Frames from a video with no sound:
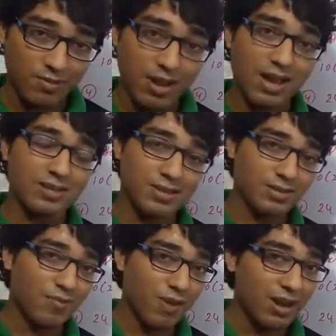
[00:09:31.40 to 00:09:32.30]
We are
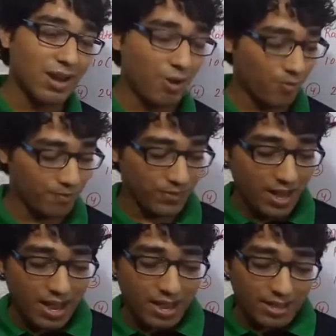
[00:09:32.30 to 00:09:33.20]
just a friend now.
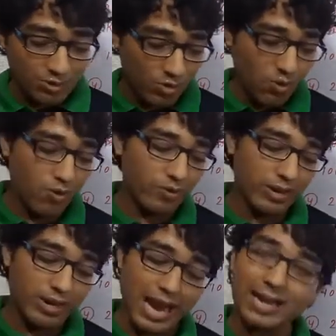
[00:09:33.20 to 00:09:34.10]

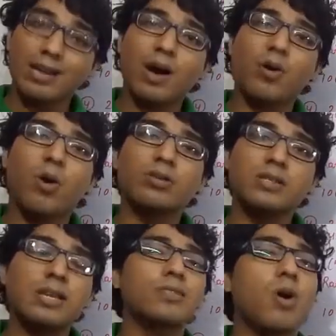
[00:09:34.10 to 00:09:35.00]
So right now on
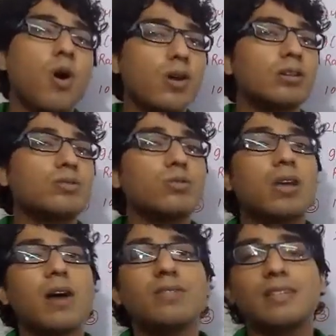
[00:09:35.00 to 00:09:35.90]
6th August
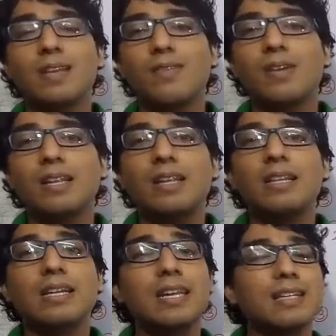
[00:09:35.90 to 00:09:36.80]

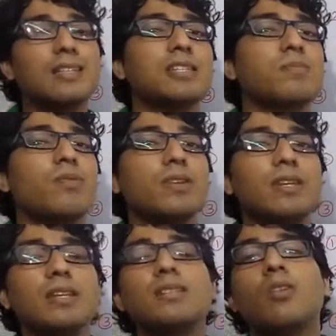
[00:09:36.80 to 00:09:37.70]
2017, the TCS
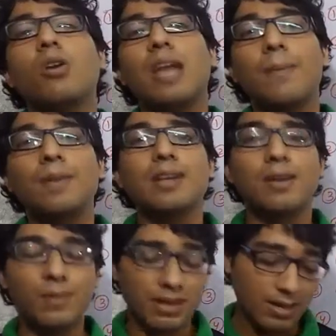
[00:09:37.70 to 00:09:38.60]
provision is not
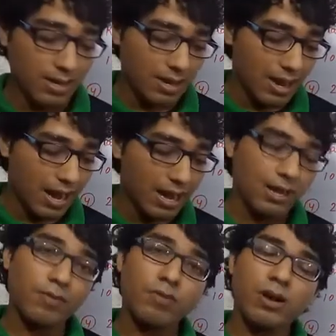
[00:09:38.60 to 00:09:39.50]
applicable.
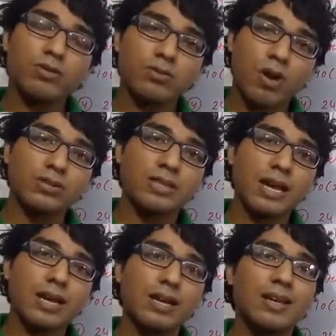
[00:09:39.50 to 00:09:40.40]
And if you want to cross
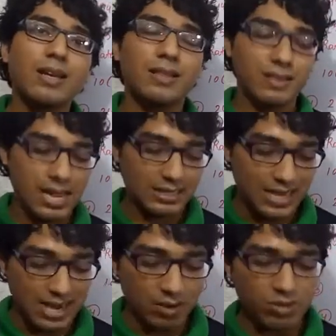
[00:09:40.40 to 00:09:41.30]
check it, then
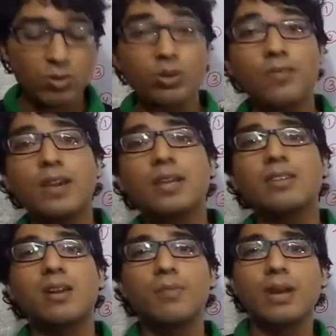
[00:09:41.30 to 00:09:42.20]
check out the
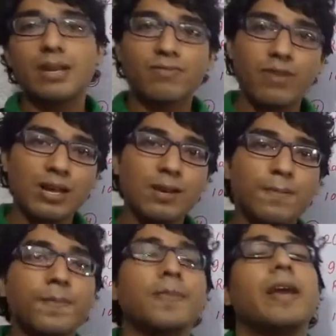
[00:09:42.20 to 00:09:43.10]
notification number
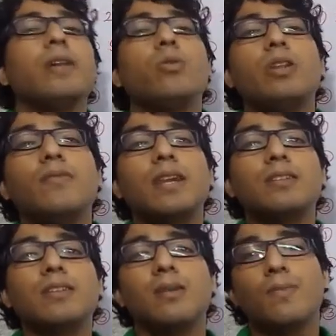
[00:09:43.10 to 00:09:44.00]
1 and
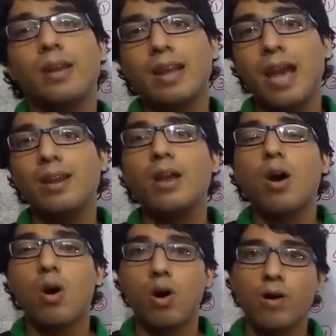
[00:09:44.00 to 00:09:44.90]
notification number 9
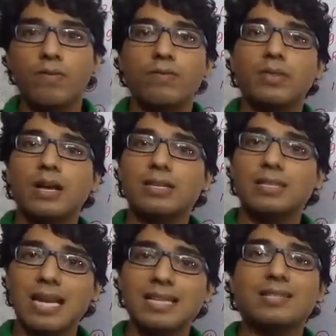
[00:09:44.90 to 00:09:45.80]
of the
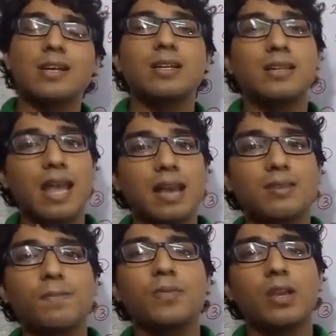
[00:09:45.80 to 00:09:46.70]
central
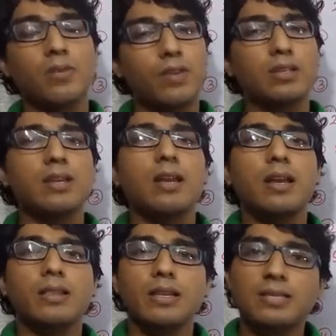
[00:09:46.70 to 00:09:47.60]
tax, in which
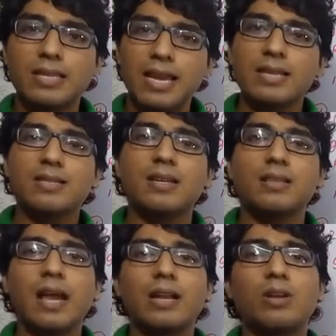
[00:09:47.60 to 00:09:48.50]
they says
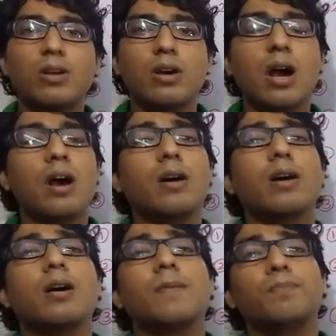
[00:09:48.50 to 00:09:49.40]
that
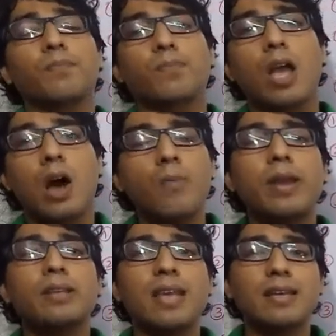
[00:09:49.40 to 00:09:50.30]
how
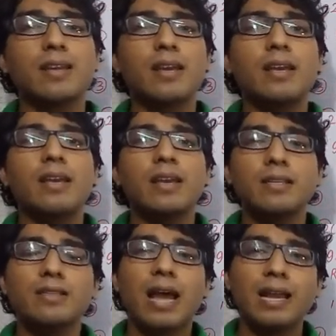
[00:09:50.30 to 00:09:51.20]
many section
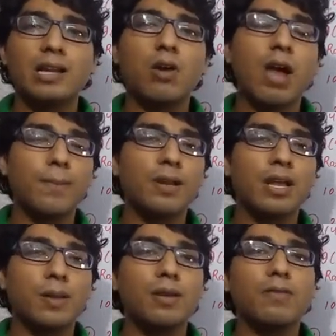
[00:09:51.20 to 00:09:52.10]
is right now
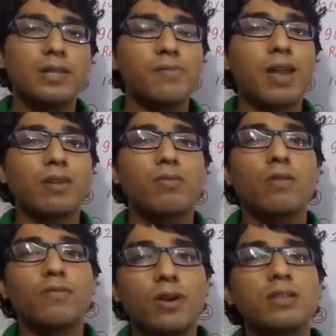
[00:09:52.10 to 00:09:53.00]
applicable with effect
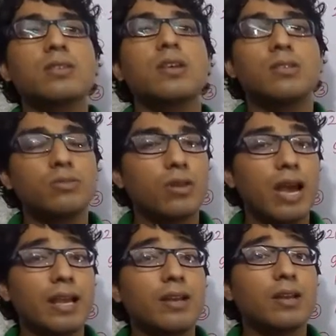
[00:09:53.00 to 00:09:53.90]
from 1st
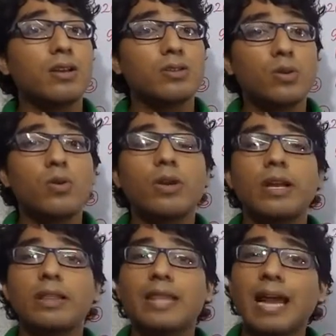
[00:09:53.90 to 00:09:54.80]
July. So
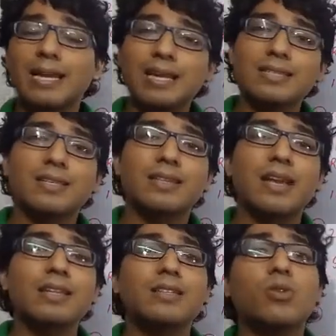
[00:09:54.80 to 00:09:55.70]
in that list
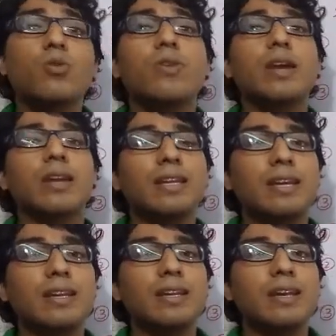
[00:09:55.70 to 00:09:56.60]
there is nowhere
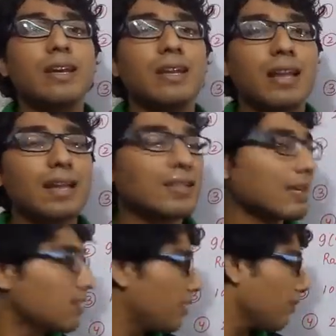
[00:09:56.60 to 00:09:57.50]
written like
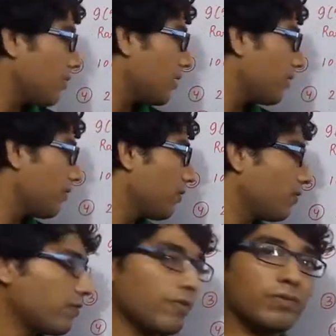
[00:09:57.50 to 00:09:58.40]
section number
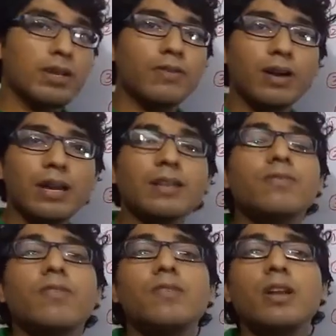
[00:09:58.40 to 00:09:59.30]
51
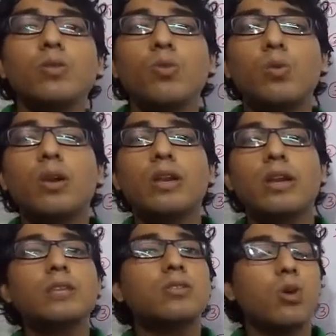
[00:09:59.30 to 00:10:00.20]
and 52
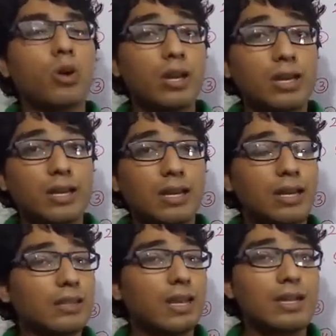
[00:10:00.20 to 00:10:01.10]
is not
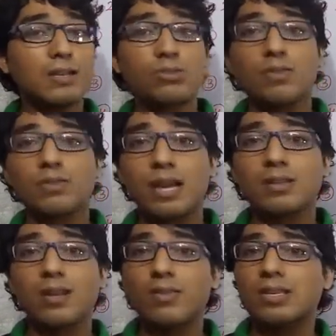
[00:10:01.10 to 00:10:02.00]
written in the list of
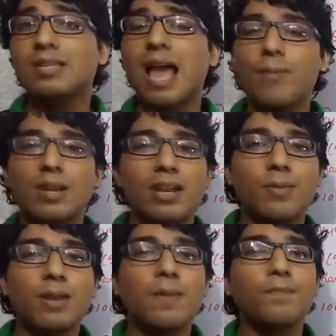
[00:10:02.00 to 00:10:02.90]
section which is
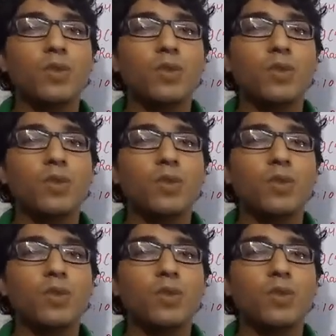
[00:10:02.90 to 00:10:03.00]
applicable